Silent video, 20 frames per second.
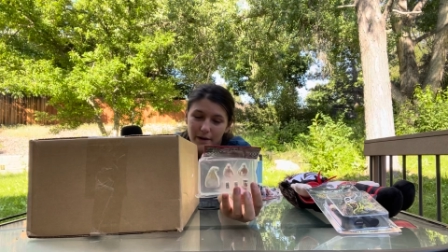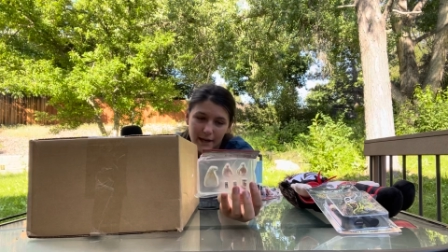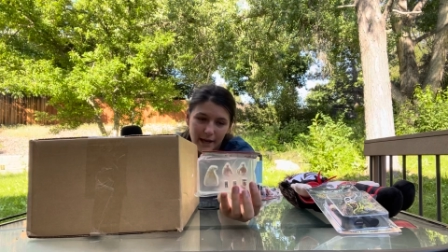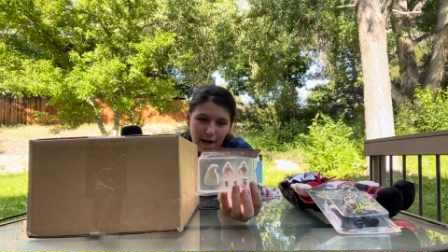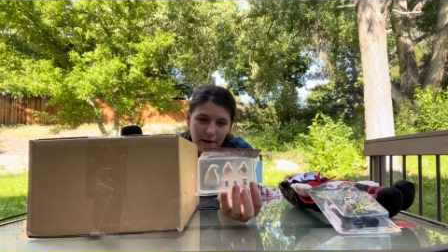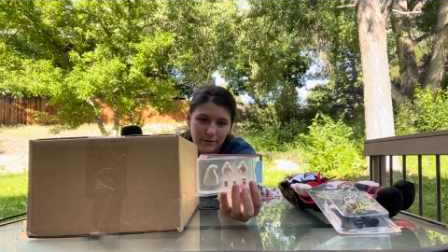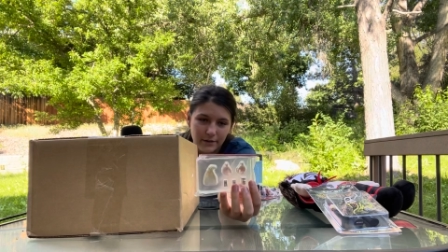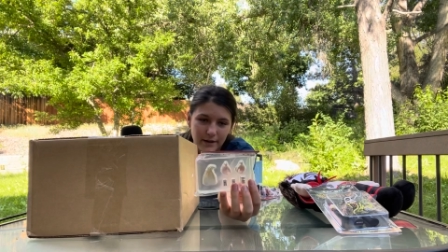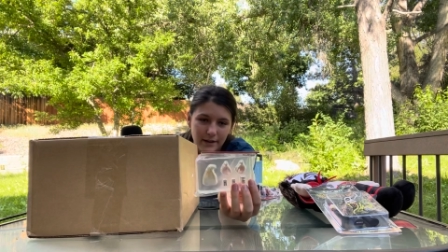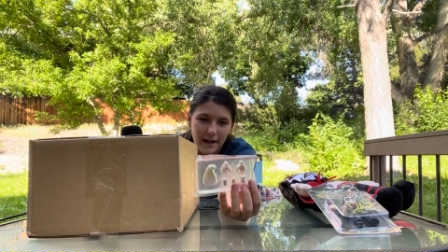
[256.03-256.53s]

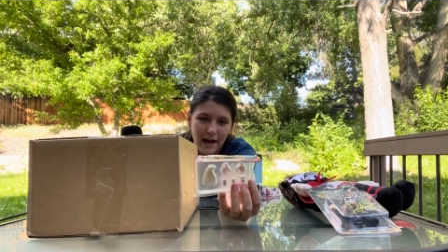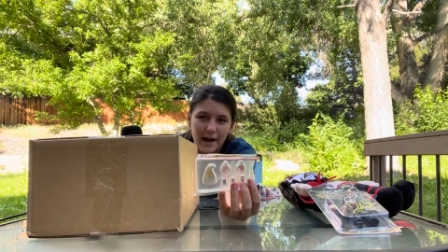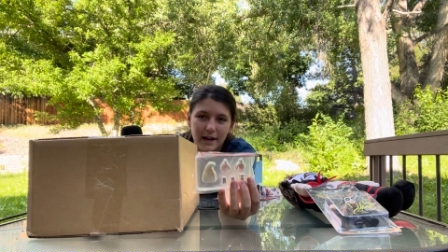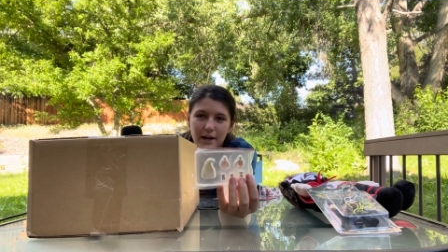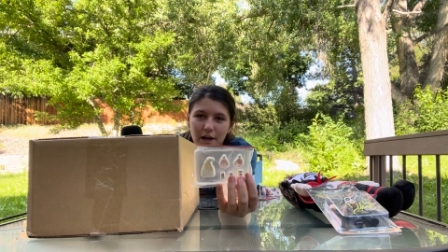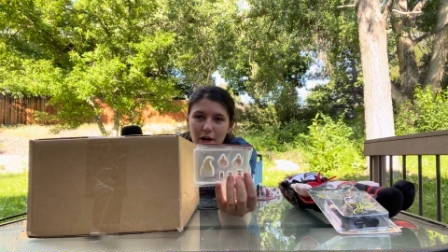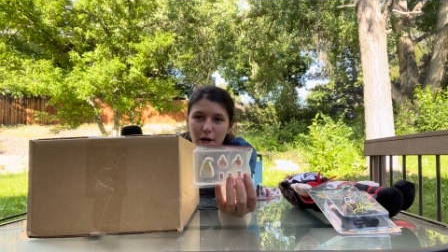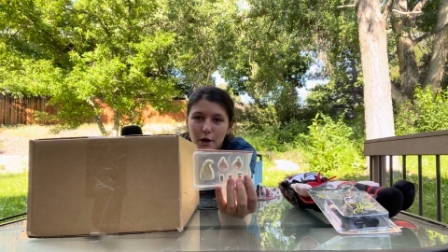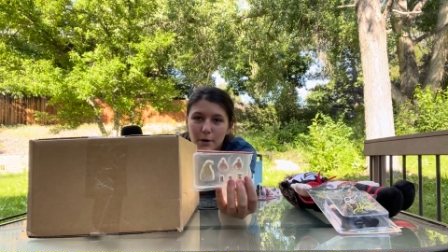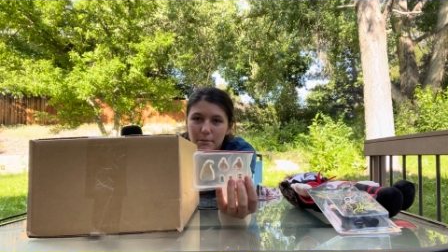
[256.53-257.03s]
can't read that
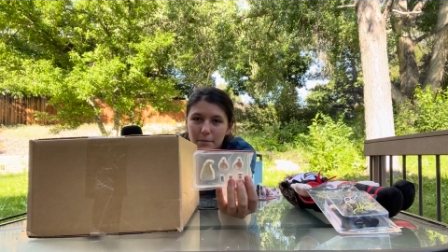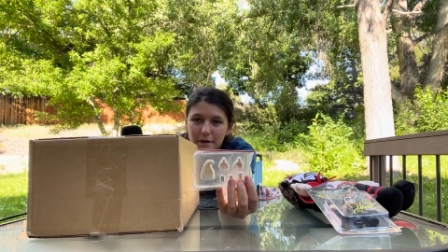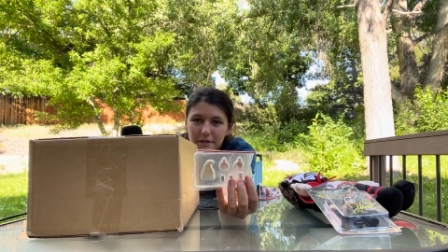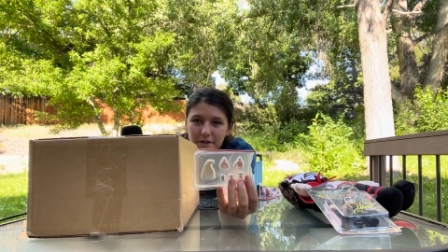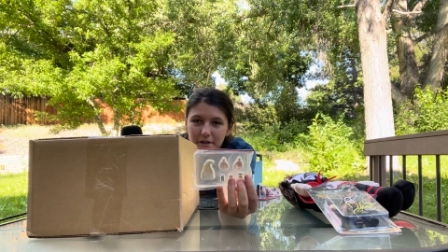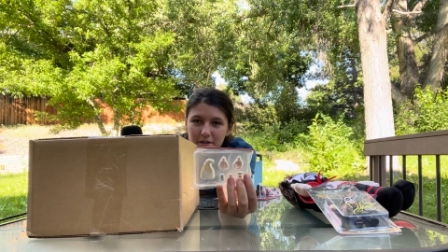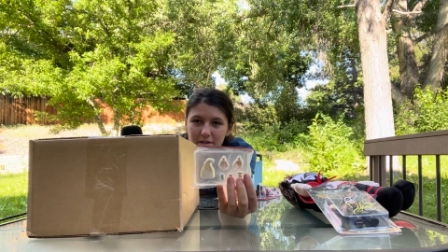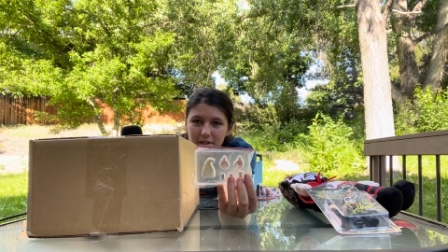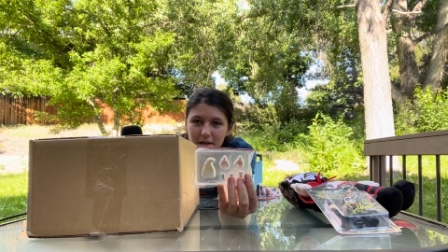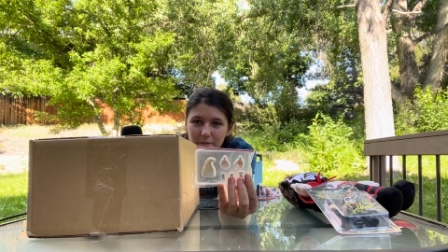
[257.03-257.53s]
but
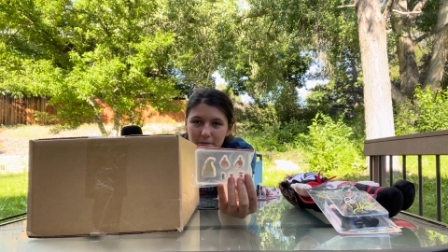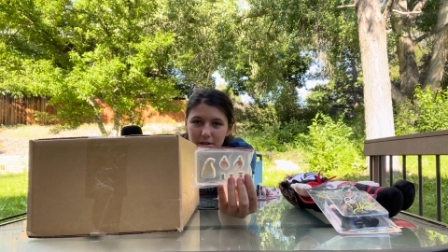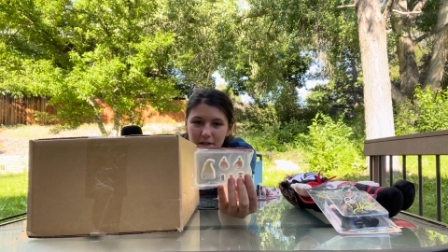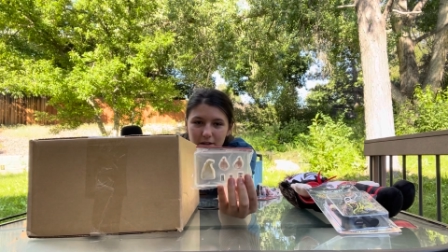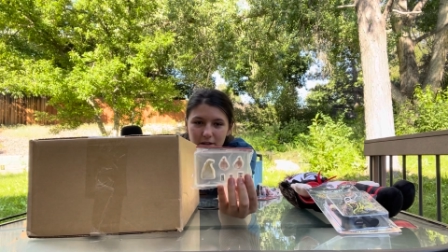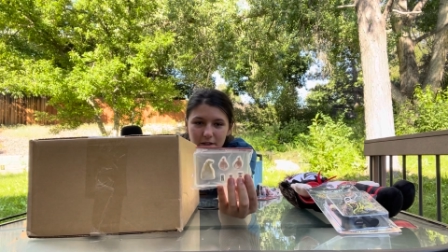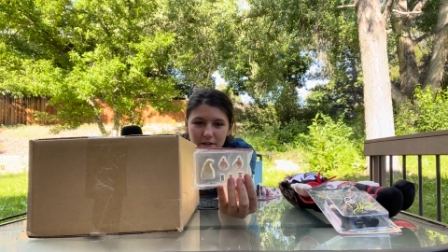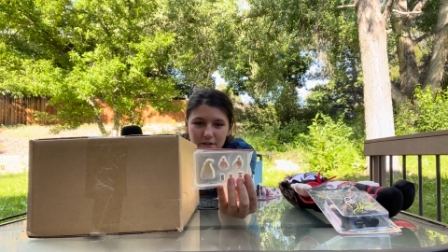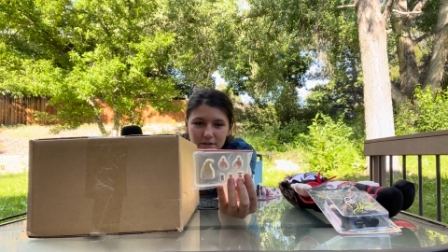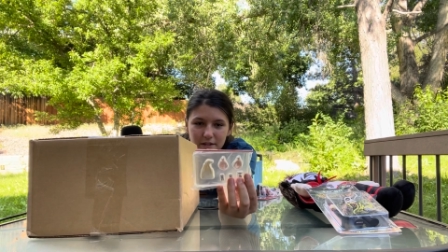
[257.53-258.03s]
there's
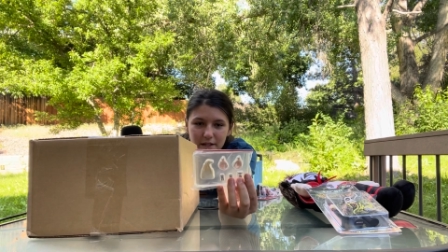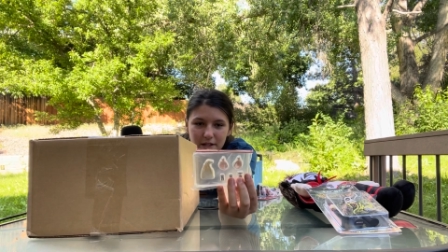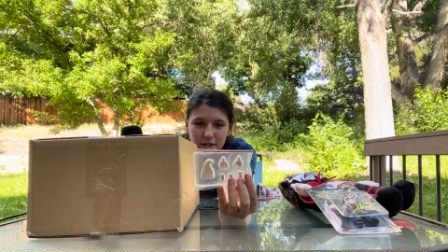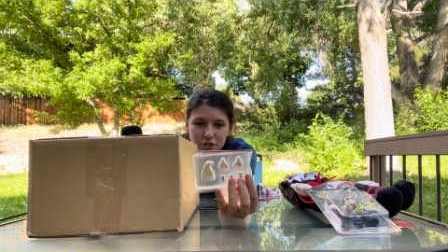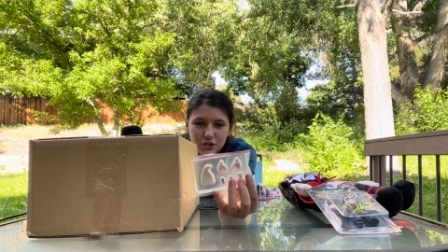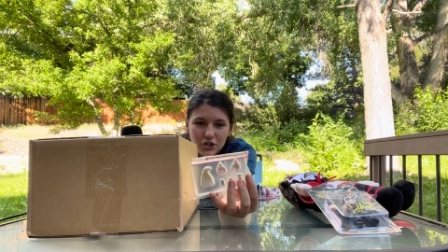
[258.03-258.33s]
something there's like a